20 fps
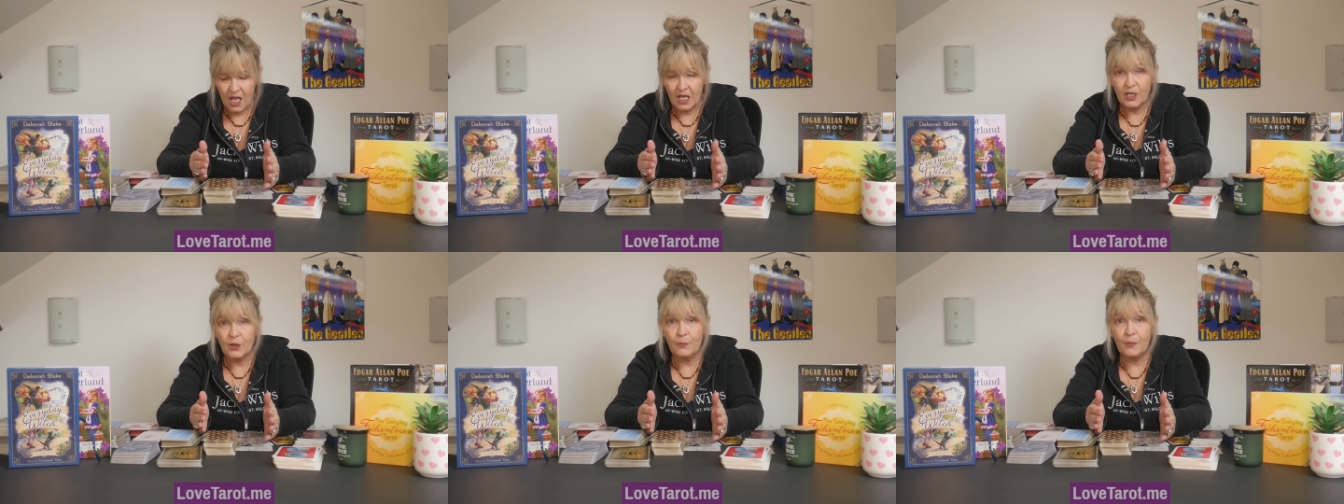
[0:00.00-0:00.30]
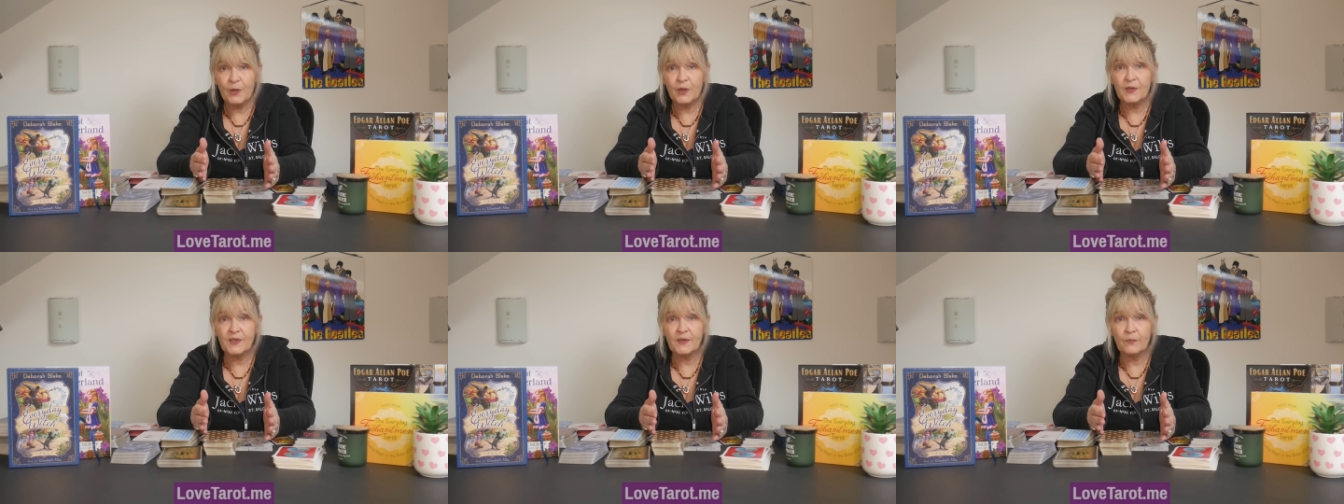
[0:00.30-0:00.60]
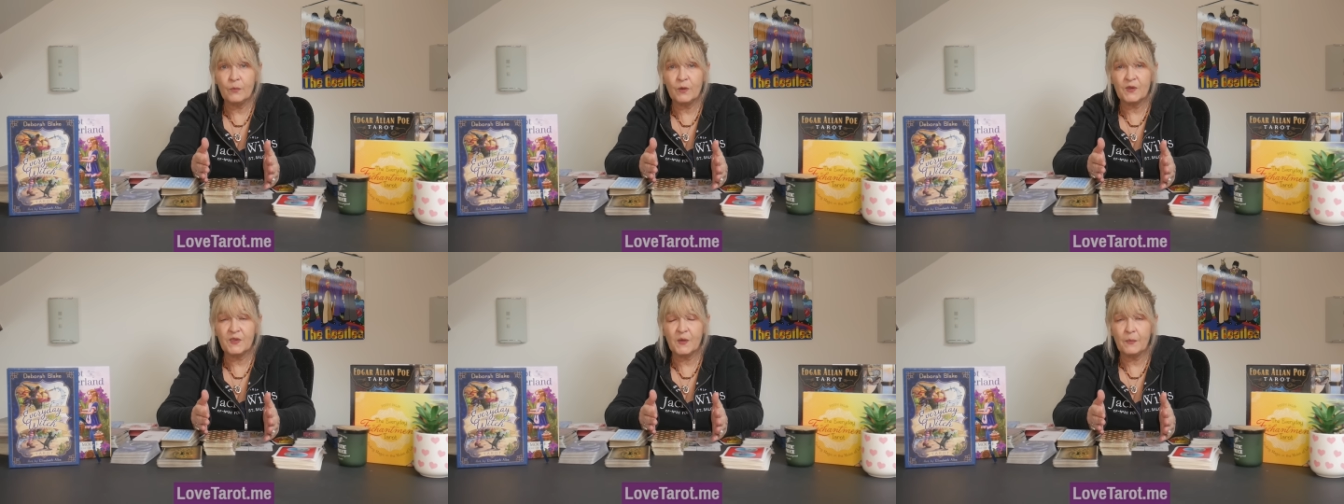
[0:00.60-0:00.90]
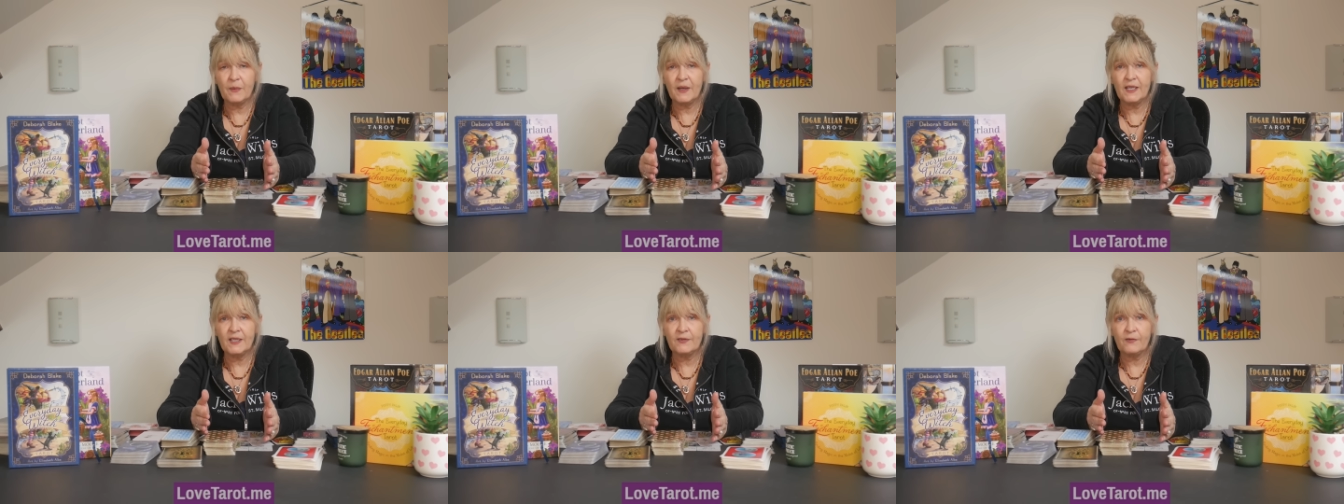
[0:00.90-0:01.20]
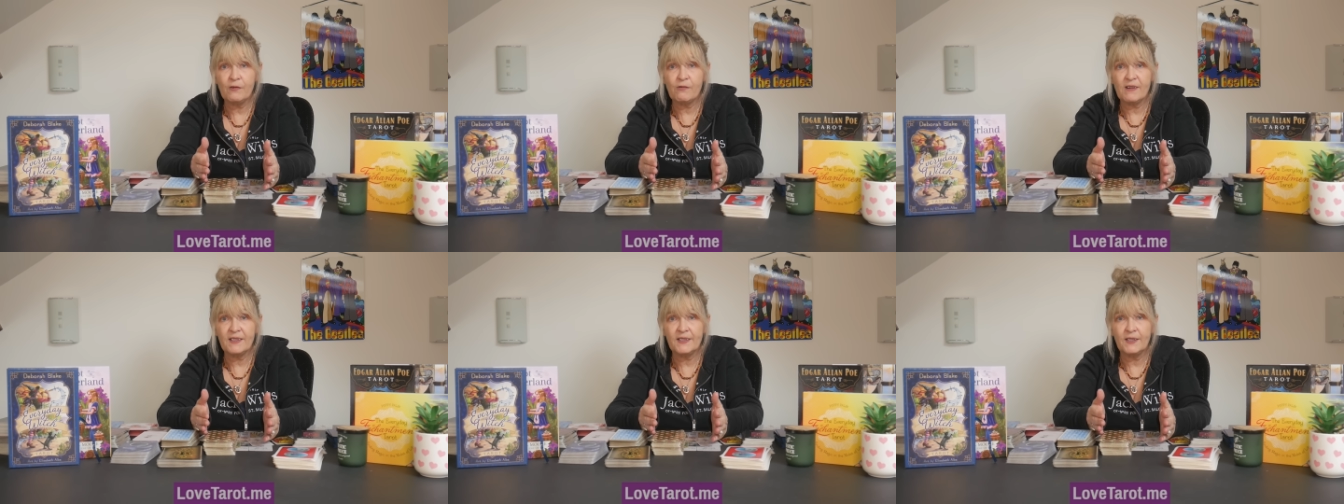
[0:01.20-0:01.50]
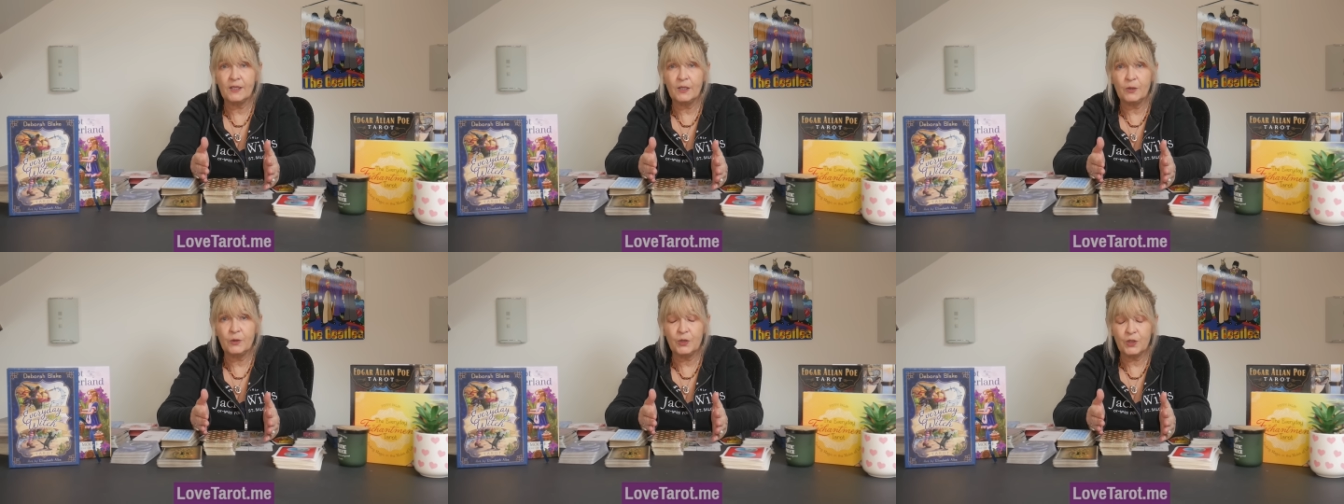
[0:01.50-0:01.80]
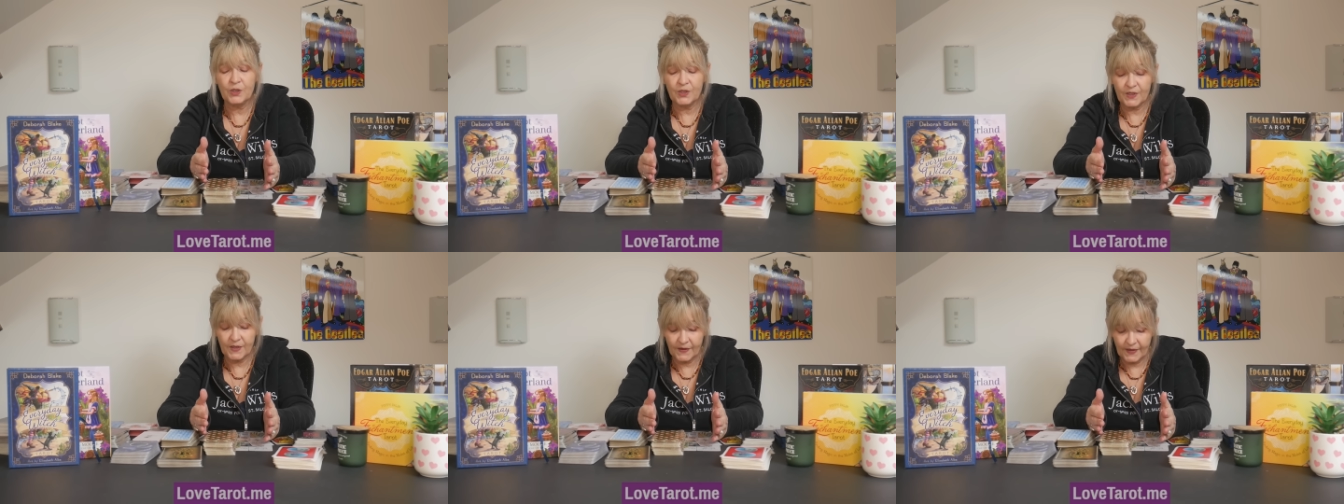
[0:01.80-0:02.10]
Your person wants a peaceful
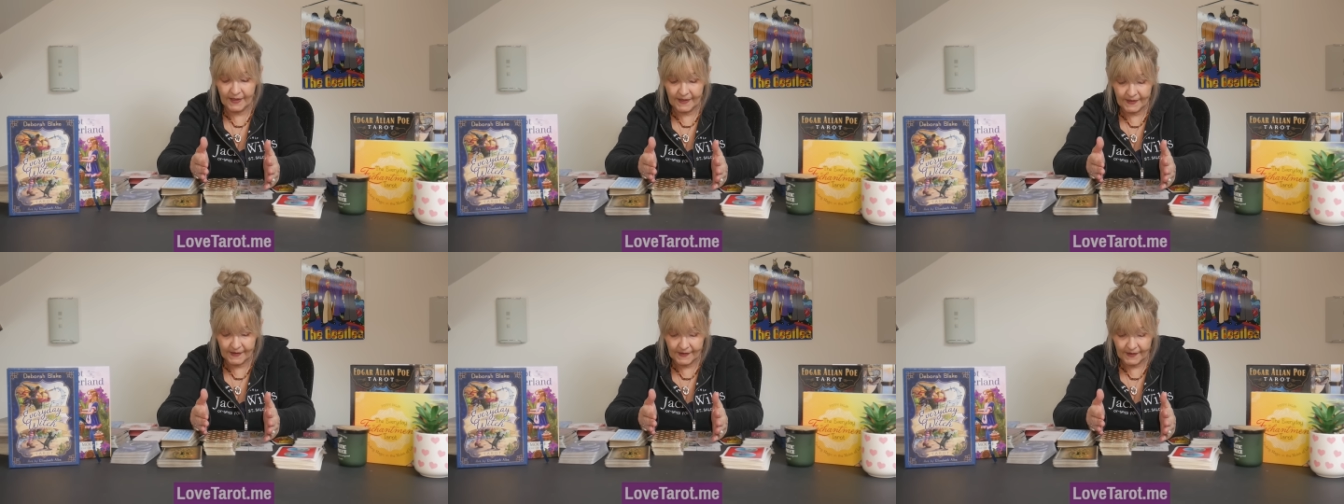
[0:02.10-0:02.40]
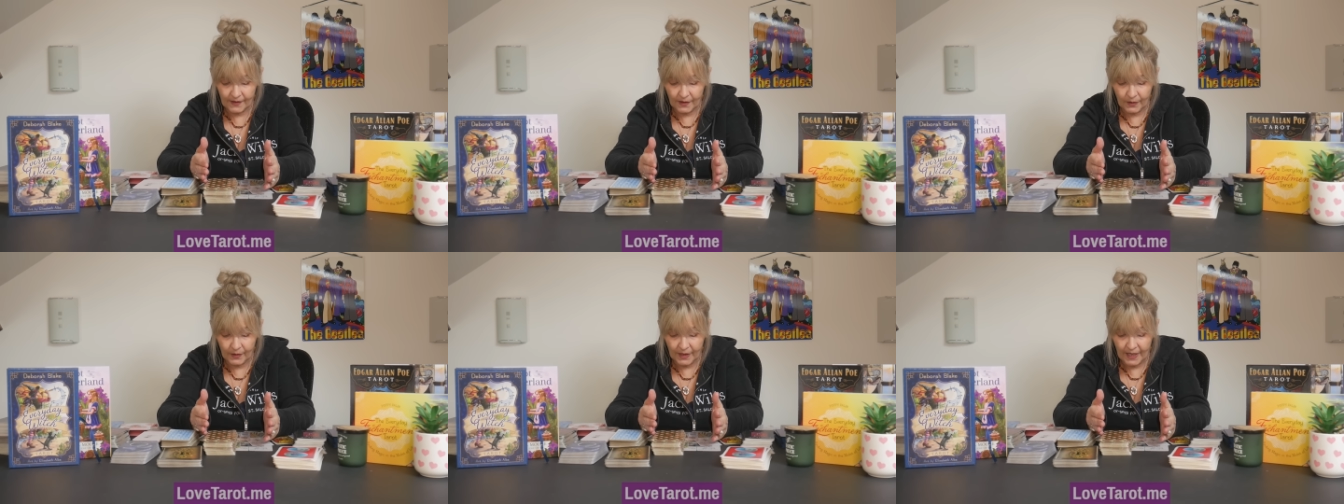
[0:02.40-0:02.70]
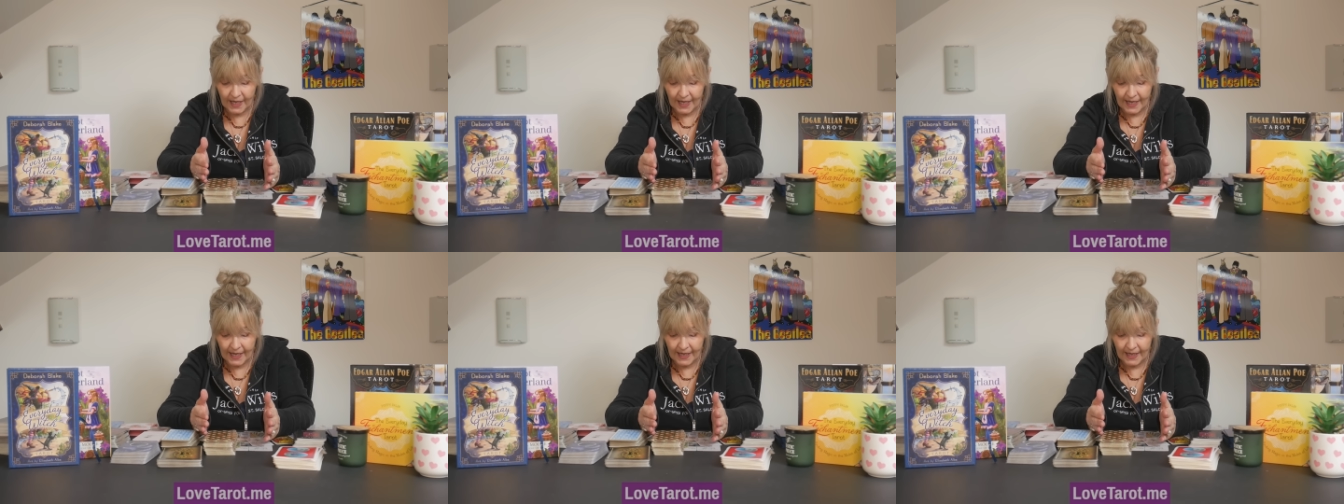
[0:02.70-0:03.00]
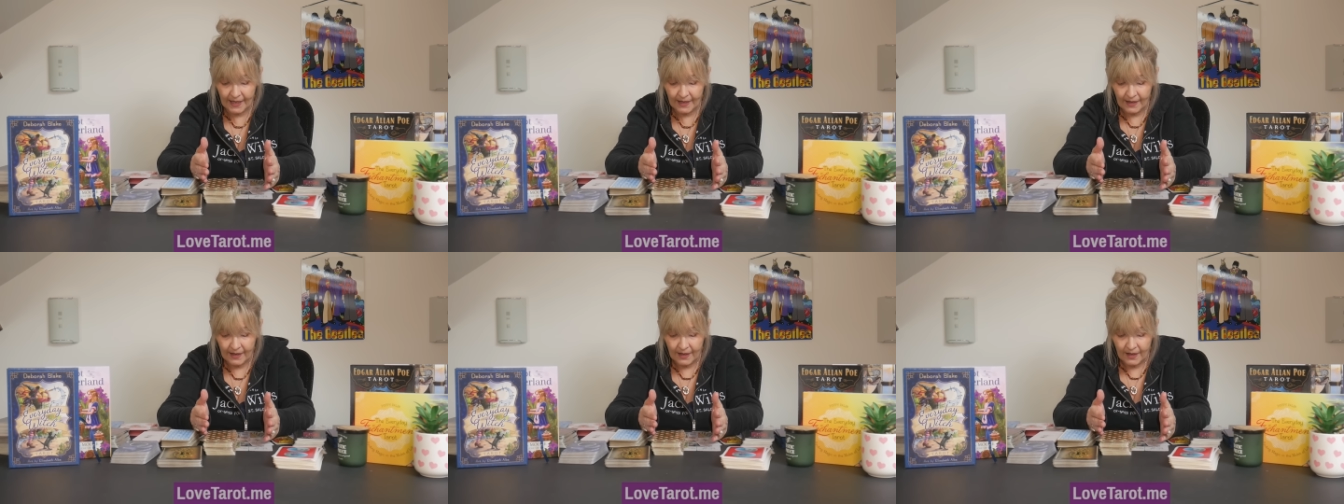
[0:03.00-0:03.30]
resolution to this, okay?